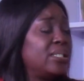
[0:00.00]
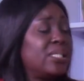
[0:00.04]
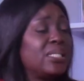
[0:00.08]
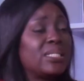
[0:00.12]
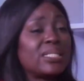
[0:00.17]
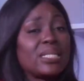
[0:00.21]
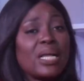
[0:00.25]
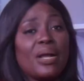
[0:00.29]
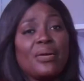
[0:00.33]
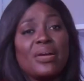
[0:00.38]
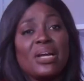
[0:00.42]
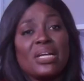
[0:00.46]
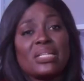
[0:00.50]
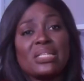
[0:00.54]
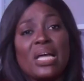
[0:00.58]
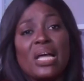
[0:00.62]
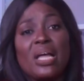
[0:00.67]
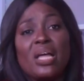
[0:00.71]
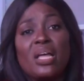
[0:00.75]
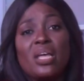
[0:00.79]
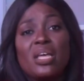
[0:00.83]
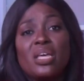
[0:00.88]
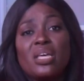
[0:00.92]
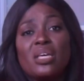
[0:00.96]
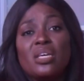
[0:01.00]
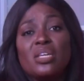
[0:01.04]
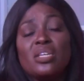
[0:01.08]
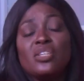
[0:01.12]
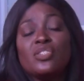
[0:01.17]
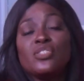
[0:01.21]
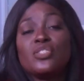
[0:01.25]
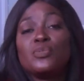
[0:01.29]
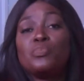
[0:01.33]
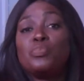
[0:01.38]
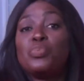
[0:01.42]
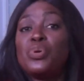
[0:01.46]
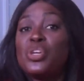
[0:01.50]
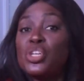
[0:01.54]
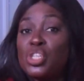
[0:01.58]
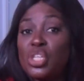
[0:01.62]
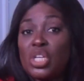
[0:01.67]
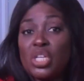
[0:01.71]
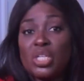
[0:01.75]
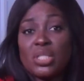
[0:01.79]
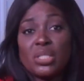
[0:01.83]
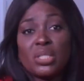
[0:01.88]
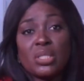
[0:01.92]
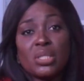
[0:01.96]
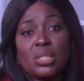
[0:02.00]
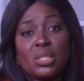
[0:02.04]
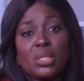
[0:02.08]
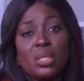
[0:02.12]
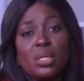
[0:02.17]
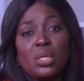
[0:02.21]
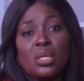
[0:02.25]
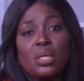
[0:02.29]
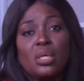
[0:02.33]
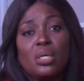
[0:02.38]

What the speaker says: And this character is patience,